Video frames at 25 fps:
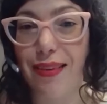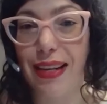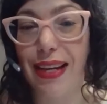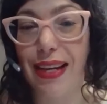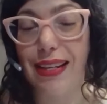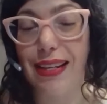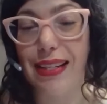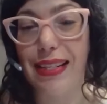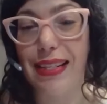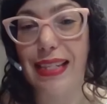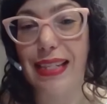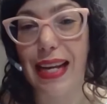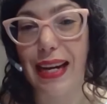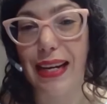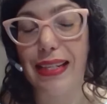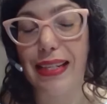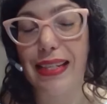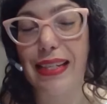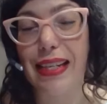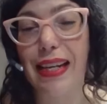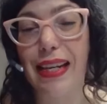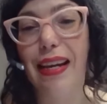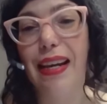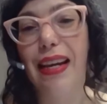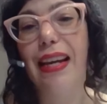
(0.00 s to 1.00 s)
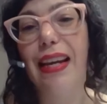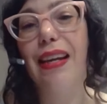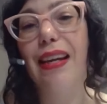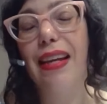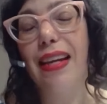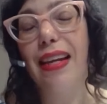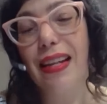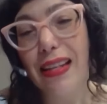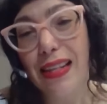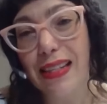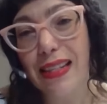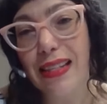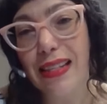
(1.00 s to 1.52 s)
consent.
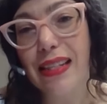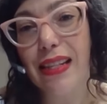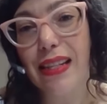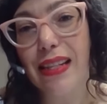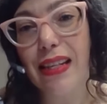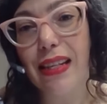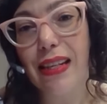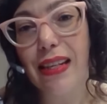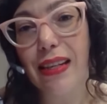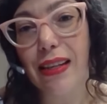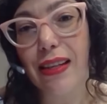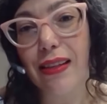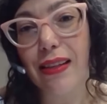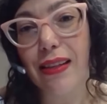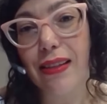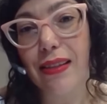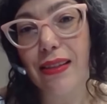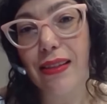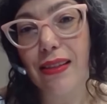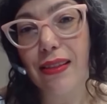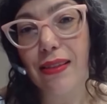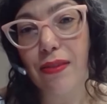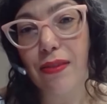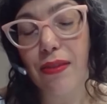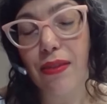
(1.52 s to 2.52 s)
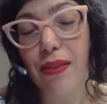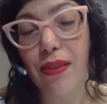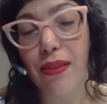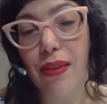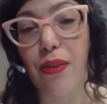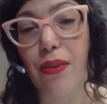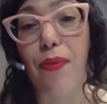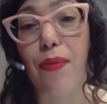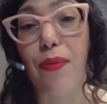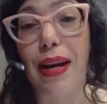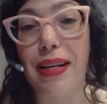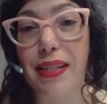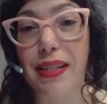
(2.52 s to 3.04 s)
It is the
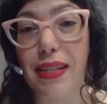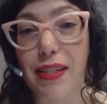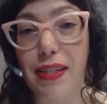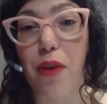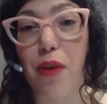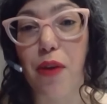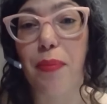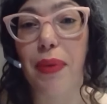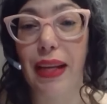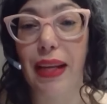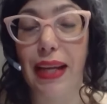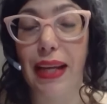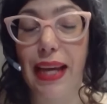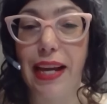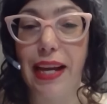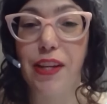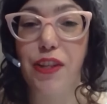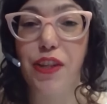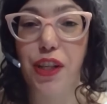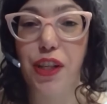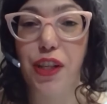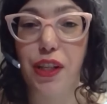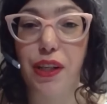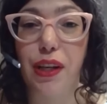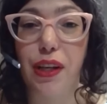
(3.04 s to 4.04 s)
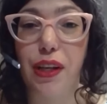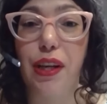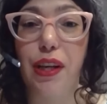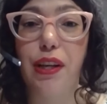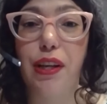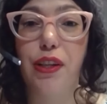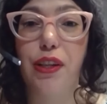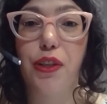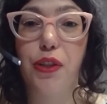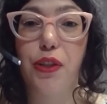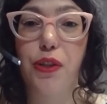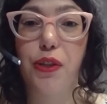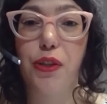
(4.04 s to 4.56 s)
renter's obligation
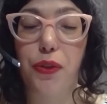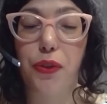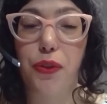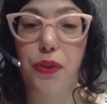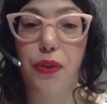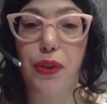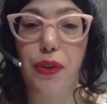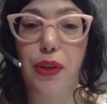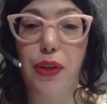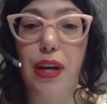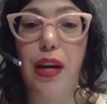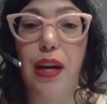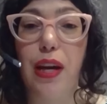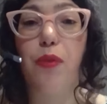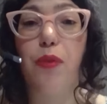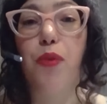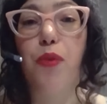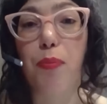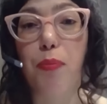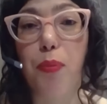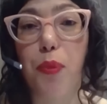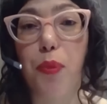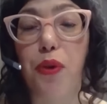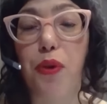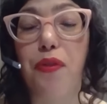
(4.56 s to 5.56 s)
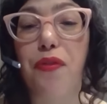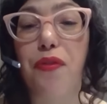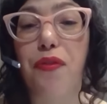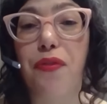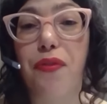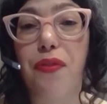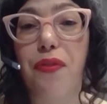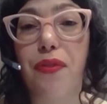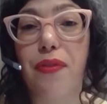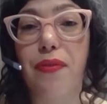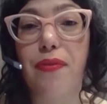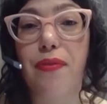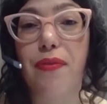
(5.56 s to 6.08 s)
to remove
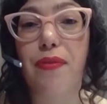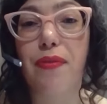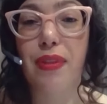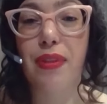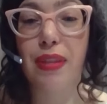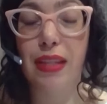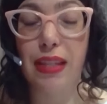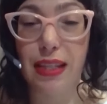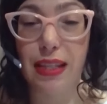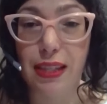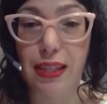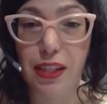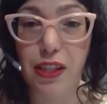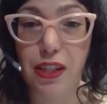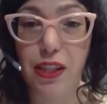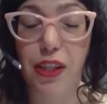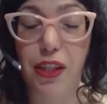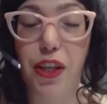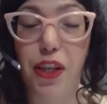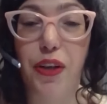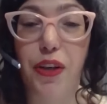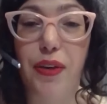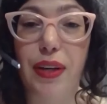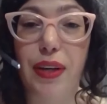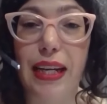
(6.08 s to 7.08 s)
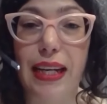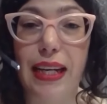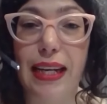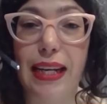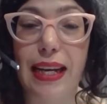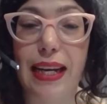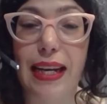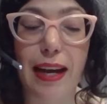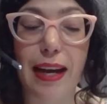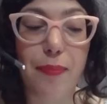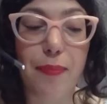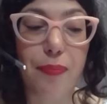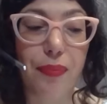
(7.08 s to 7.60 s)
the security,
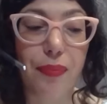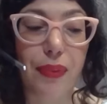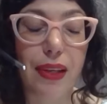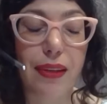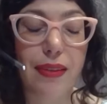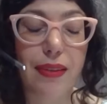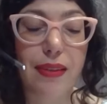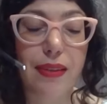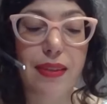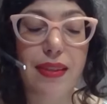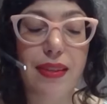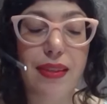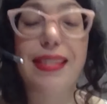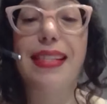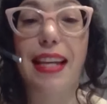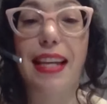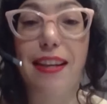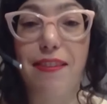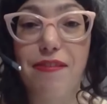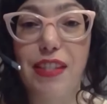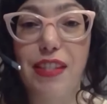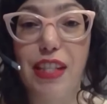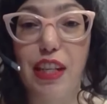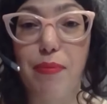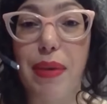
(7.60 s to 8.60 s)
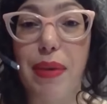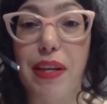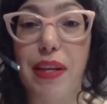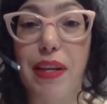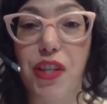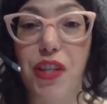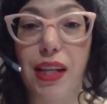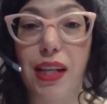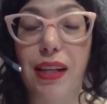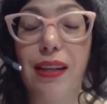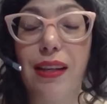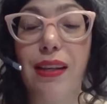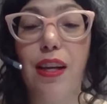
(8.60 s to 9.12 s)
the safety
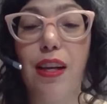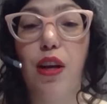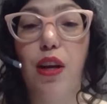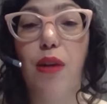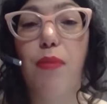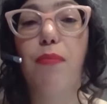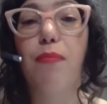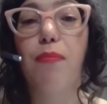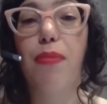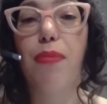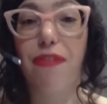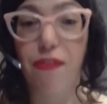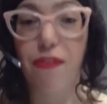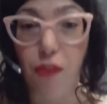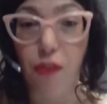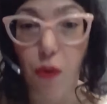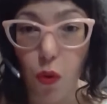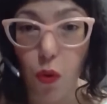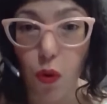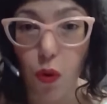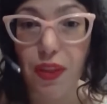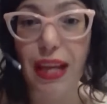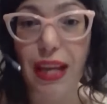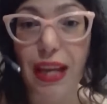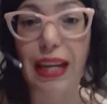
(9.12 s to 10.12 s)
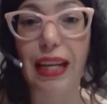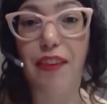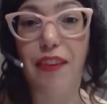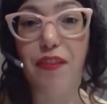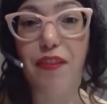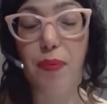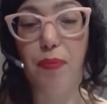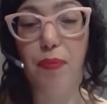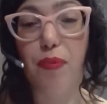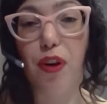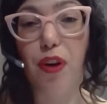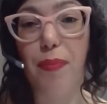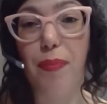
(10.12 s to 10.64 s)
measure before they leave the
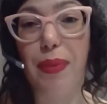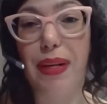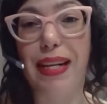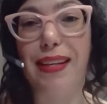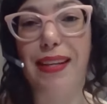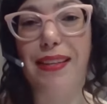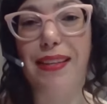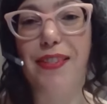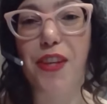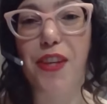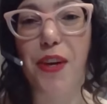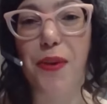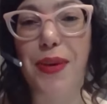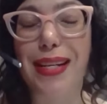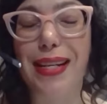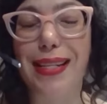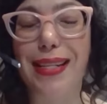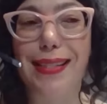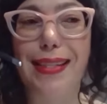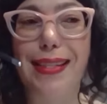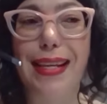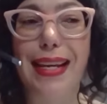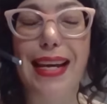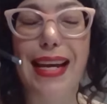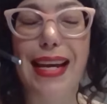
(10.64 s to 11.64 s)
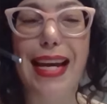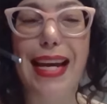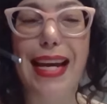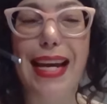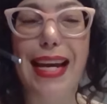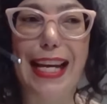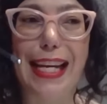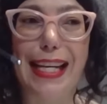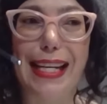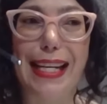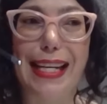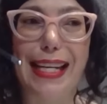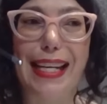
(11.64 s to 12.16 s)
property. So it's
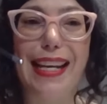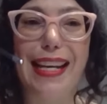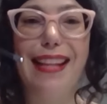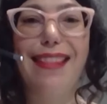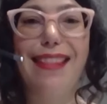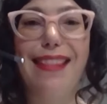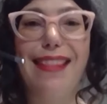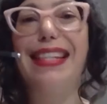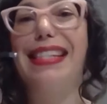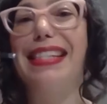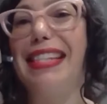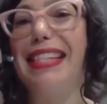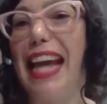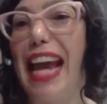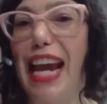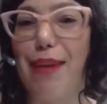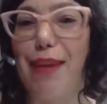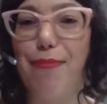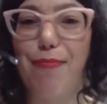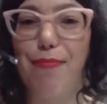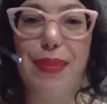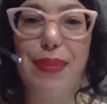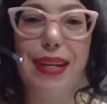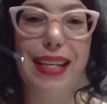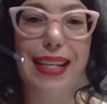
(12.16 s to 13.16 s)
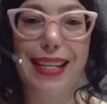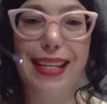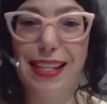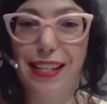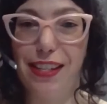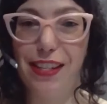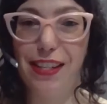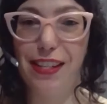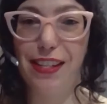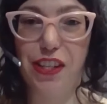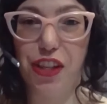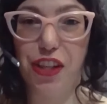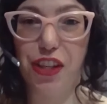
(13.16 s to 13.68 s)
in the same
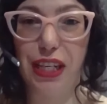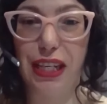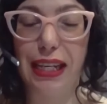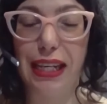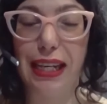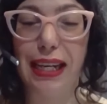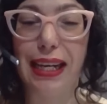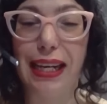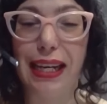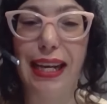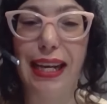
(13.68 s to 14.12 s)
condition.